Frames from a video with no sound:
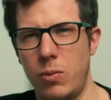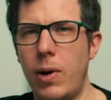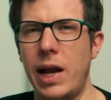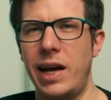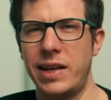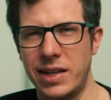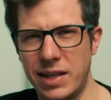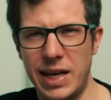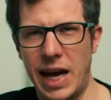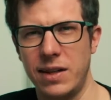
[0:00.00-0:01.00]
While I
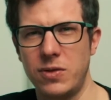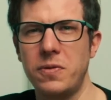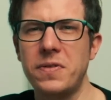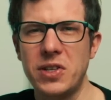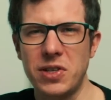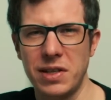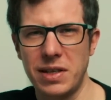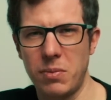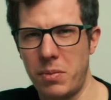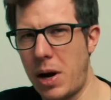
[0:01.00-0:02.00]
can't
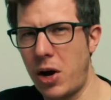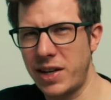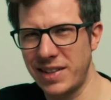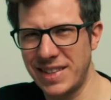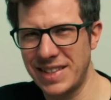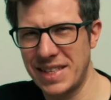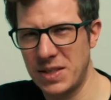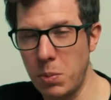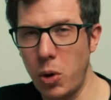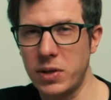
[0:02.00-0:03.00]
officially market this as
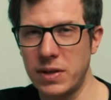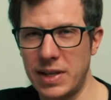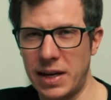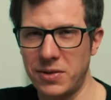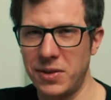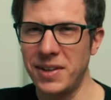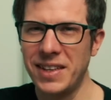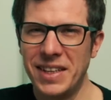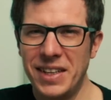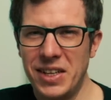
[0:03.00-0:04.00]
smoke detector
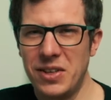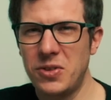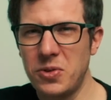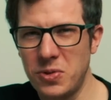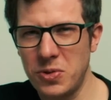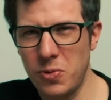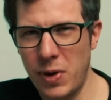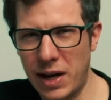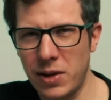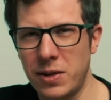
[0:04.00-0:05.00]
due to
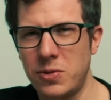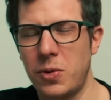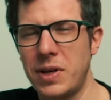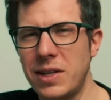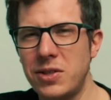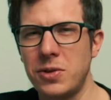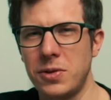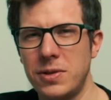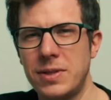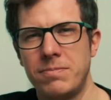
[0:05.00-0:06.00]
regulatory
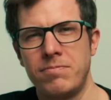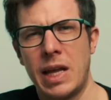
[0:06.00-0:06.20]
issues,